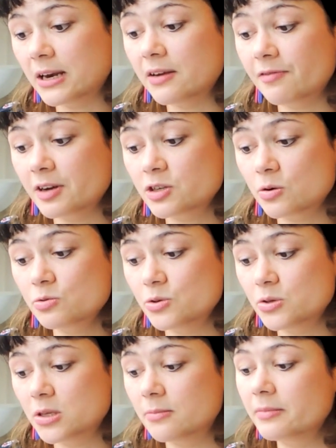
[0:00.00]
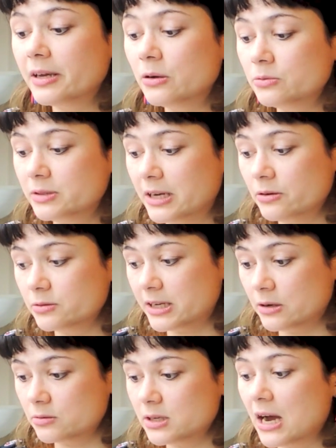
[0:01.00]
and if I don't do them, guilt, guilt,
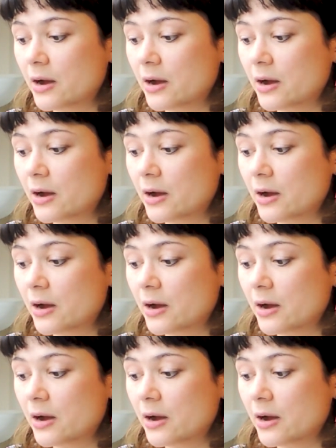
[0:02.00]
guilt.